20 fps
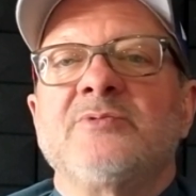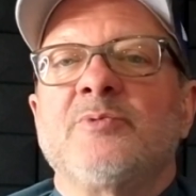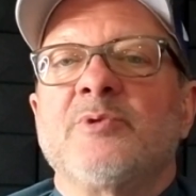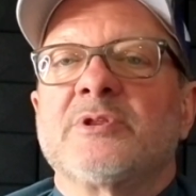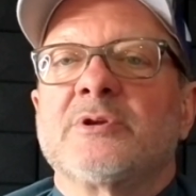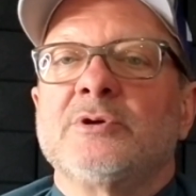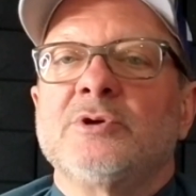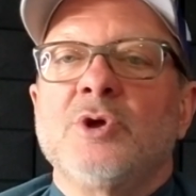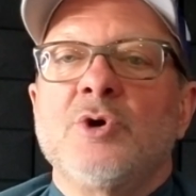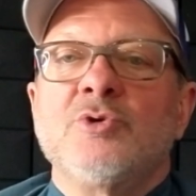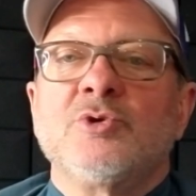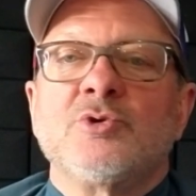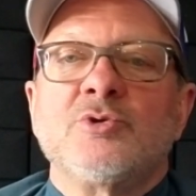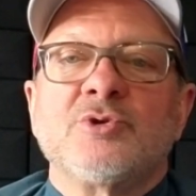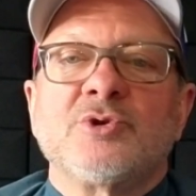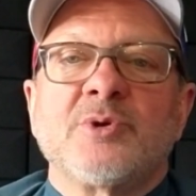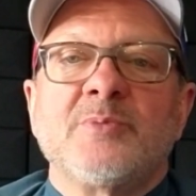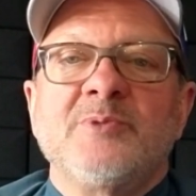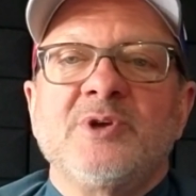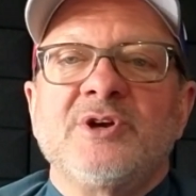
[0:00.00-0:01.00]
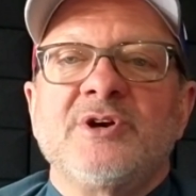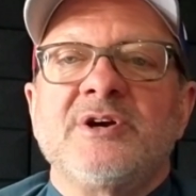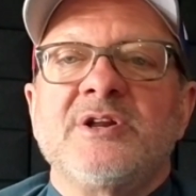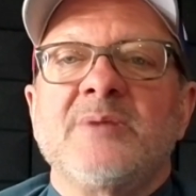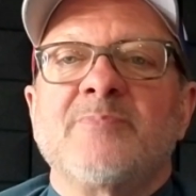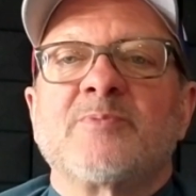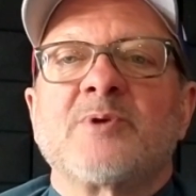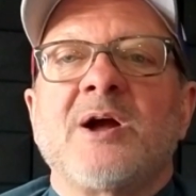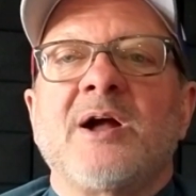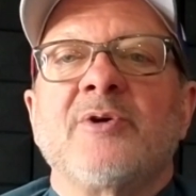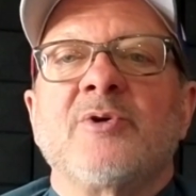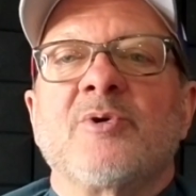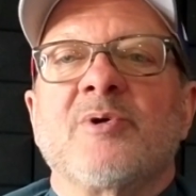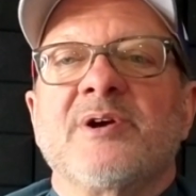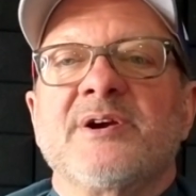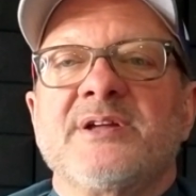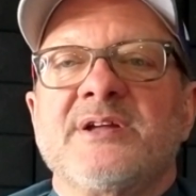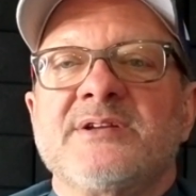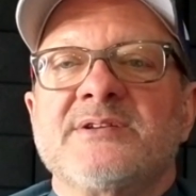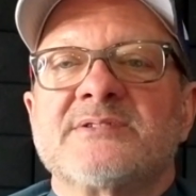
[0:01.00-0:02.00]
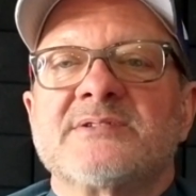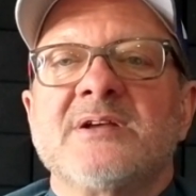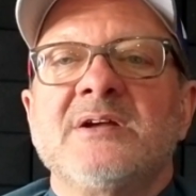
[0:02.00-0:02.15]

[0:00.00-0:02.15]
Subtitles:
with local community priorities,